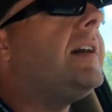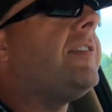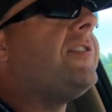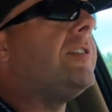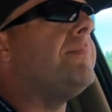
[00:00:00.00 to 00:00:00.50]
At
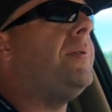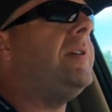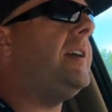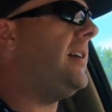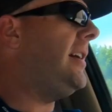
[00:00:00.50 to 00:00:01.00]
a certain
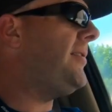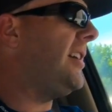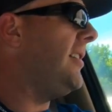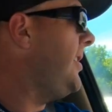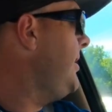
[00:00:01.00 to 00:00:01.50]
point, I have
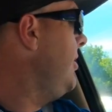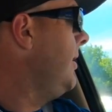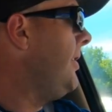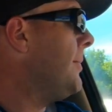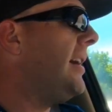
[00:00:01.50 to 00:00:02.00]
to continue
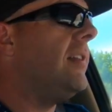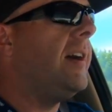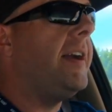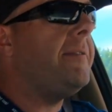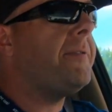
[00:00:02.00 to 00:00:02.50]
living my
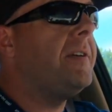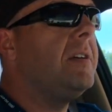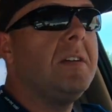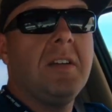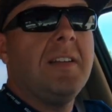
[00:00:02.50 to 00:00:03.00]
life,
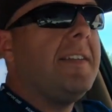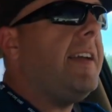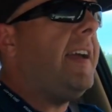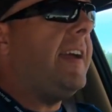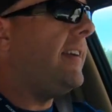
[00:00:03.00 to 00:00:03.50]

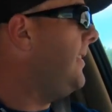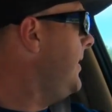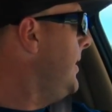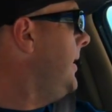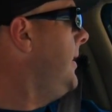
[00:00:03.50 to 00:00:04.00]
and,
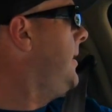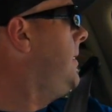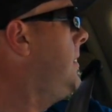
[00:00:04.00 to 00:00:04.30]
uh,